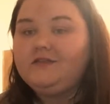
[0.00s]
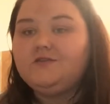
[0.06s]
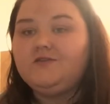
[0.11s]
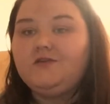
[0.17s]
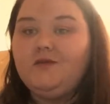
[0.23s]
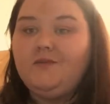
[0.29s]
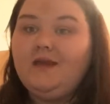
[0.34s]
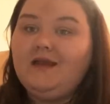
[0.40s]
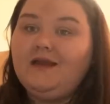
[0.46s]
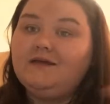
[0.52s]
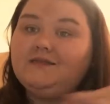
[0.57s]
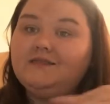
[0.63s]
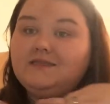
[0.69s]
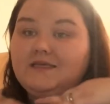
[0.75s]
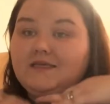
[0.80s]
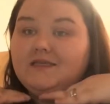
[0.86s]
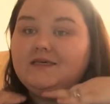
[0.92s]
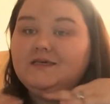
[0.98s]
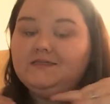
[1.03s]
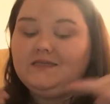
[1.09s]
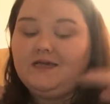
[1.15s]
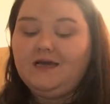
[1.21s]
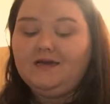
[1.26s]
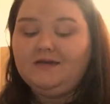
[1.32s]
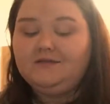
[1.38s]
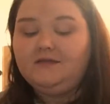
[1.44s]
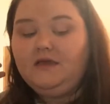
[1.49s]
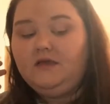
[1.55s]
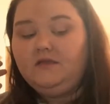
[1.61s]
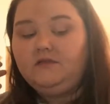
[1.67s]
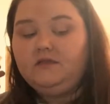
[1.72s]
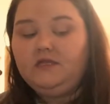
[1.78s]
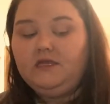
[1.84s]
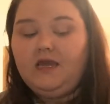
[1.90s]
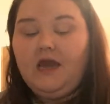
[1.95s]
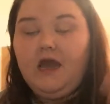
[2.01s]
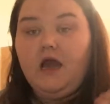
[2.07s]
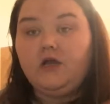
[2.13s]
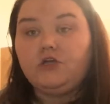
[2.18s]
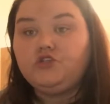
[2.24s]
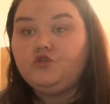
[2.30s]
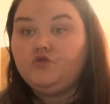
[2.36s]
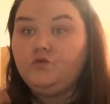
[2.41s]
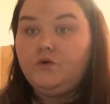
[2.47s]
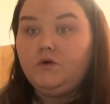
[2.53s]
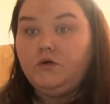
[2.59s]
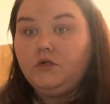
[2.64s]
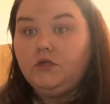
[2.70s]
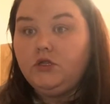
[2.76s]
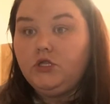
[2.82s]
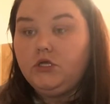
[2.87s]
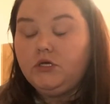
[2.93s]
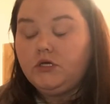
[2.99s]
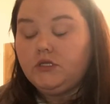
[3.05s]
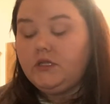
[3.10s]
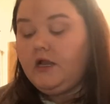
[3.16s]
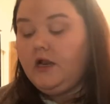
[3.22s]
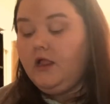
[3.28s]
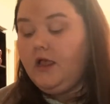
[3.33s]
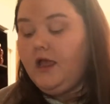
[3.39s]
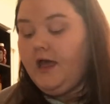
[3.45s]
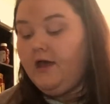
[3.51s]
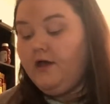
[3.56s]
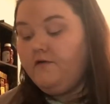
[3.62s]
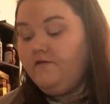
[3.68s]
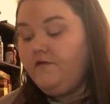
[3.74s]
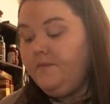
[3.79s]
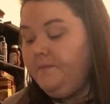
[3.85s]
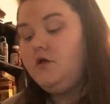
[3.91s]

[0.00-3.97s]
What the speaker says: so you may not see this as like the actual look that I'll have.